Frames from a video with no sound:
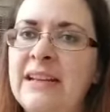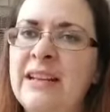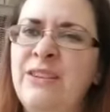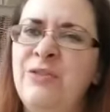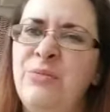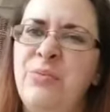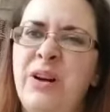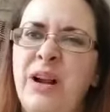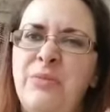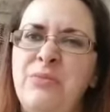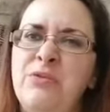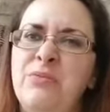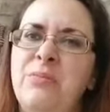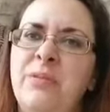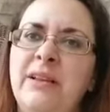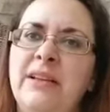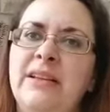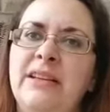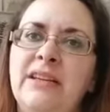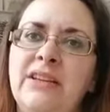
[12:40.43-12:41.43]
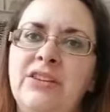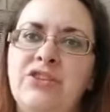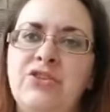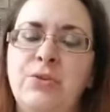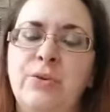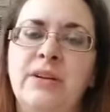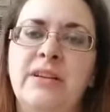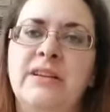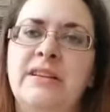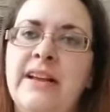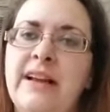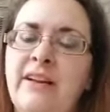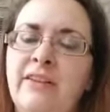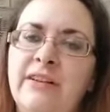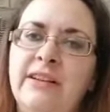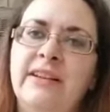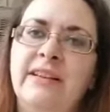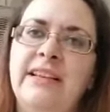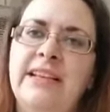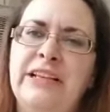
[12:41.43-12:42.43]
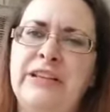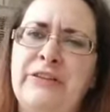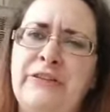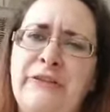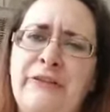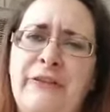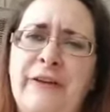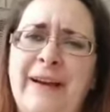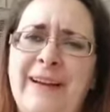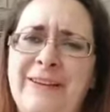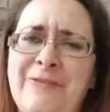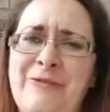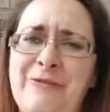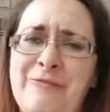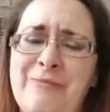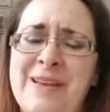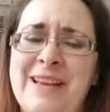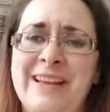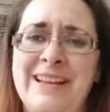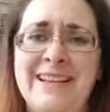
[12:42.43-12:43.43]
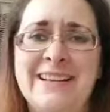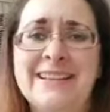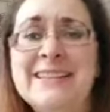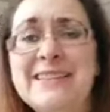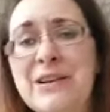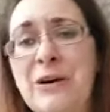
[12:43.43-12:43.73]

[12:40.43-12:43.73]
it'll probably shorten down at least five minutes,